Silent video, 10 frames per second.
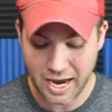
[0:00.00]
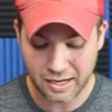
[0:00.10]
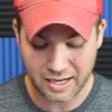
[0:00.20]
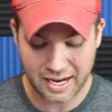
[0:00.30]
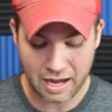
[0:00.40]

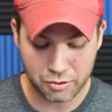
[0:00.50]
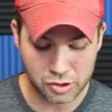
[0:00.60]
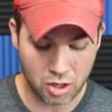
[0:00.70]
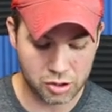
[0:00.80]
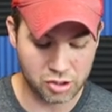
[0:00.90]
Gang, take out
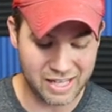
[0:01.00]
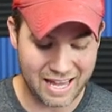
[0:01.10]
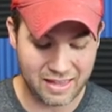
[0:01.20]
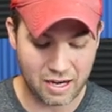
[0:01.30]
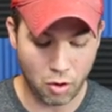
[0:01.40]
those archers,
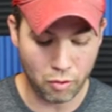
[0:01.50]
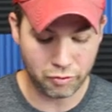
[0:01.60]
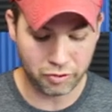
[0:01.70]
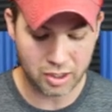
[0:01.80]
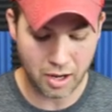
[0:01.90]
and then
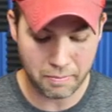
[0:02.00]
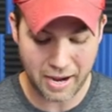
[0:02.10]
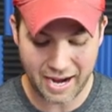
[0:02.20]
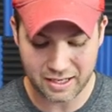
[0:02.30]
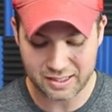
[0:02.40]
hopefully come
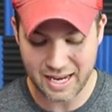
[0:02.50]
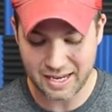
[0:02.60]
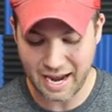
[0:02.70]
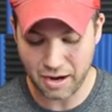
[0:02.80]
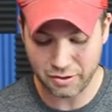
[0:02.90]
back and take
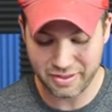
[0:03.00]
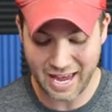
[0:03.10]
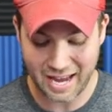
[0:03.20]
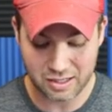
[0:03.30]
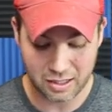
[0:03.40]
out
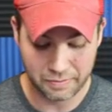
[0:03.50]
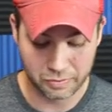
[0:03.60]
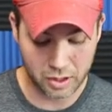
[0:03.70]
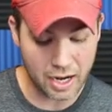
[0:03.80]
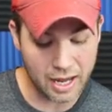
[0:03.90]
that.
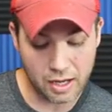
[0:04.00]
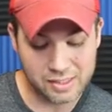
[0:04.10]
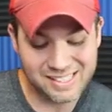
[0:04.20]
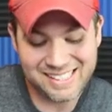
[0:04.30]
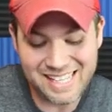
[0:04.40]
Kind of
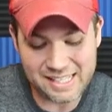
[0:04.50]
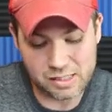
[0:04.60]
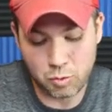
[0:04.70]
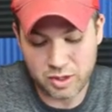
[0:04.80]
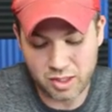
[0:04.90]

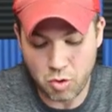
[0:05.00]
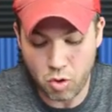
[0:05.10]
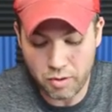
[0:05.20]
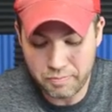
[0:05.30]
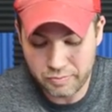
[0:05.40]
assist with the
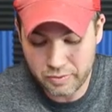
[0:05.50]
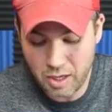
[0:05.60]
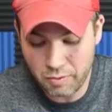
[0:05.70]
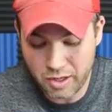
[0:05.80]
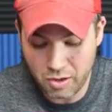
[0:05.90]
golem.
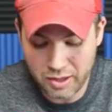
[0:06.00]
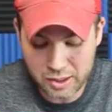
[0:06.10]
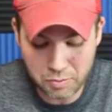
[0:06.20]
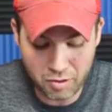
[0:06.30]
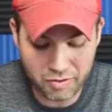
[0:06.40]
There we go.
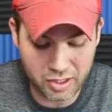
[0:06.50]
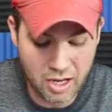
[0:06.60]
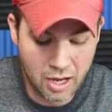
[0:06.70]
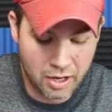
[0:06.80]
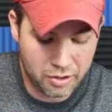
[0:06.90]
That's perfect.
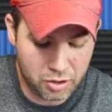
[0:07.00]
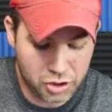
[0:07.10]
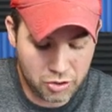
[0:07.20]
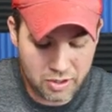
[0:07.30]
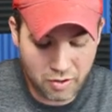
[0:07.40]
They're
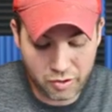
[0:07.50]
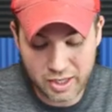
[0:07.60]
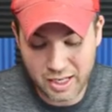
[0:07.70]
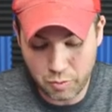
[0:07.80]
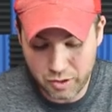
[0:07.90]
shooting
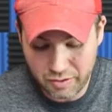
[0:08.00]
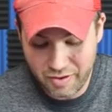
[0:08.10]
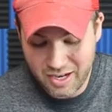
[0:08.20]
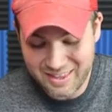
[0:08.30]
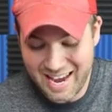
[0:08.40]
everything, and we
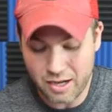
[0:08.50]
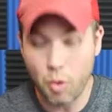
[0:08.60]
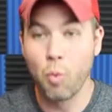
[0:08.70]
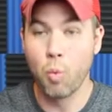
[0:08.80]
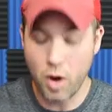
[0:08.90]
defended that
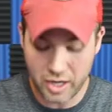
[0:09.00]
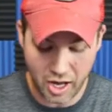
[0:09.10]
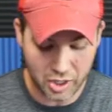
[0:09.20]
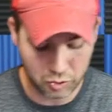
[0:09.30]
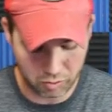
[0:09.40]
one
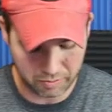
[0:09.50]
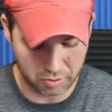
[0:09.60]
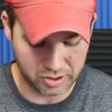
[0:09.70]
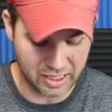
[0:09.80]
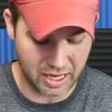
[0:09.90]
hundred
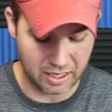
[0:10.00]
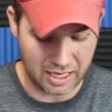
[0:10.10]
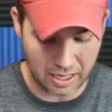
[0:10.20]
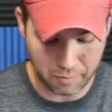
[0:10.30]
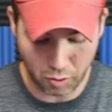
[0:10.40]
percent,
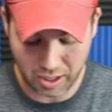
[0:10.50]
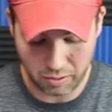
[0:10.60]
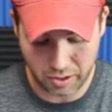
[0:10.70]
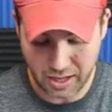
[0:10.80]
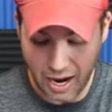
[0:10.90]
and I'm okay with